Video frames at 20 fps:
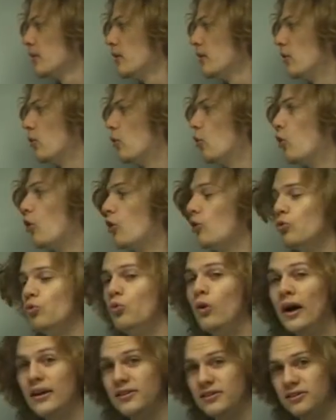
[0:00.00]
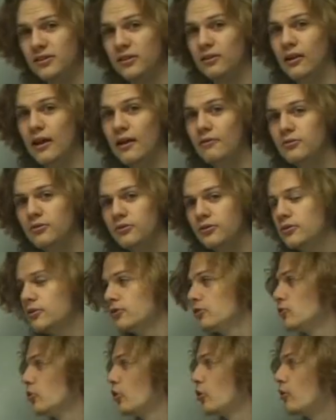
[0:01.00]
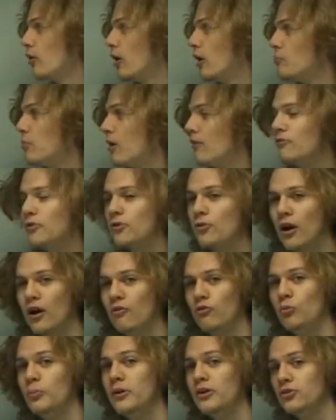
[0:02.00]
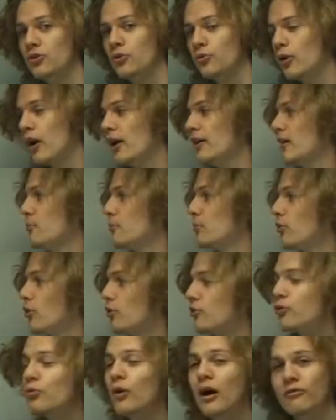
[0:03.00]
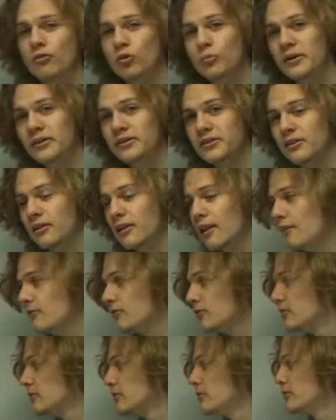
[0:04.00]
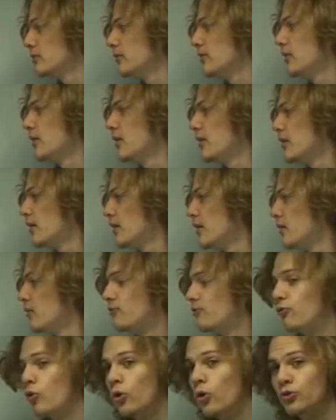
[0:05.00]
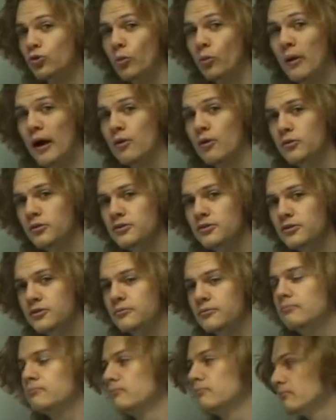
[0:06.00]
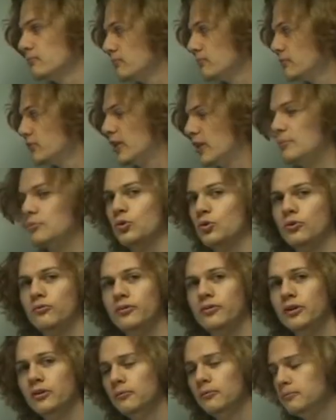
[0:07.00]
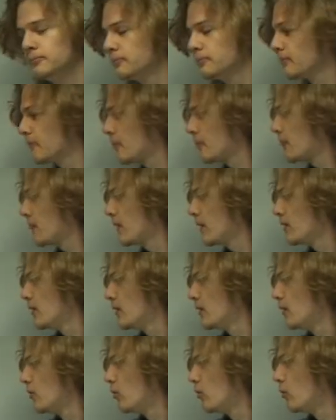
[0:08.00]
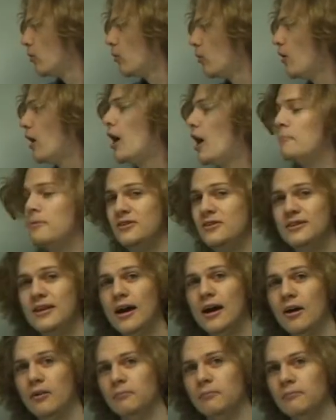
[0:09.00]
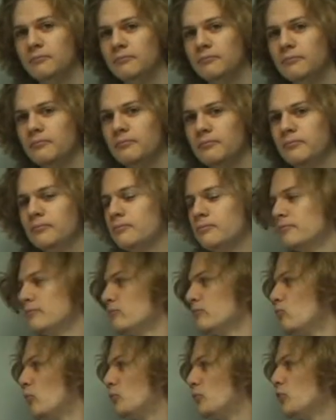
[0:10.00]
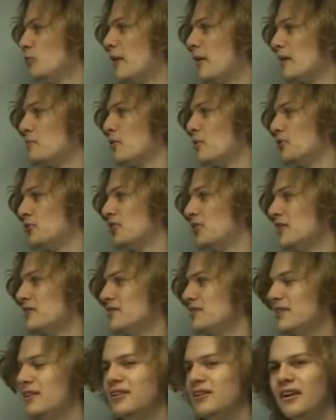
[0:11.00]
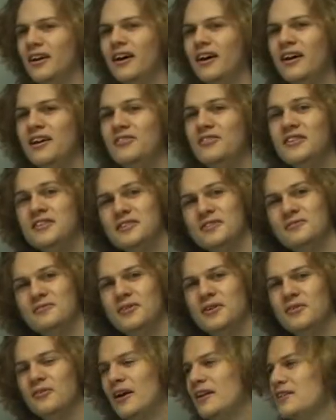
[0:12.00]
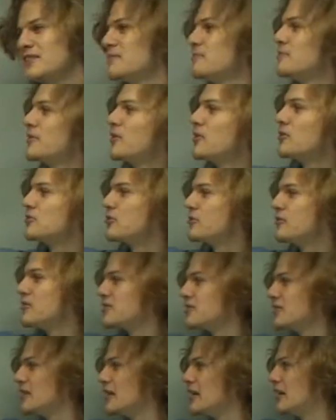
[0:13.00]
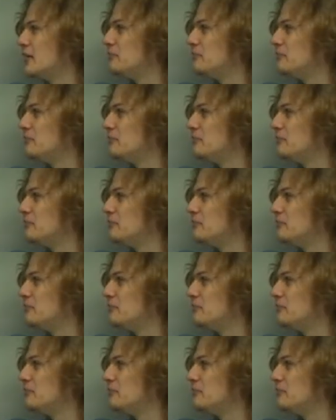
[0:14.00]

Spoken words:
or right to left, so above the graph will be to the right and below the graph will be to the left, forwards or backwards, same sort of deal, or up and down, which would make most sense in this configuration, because obviously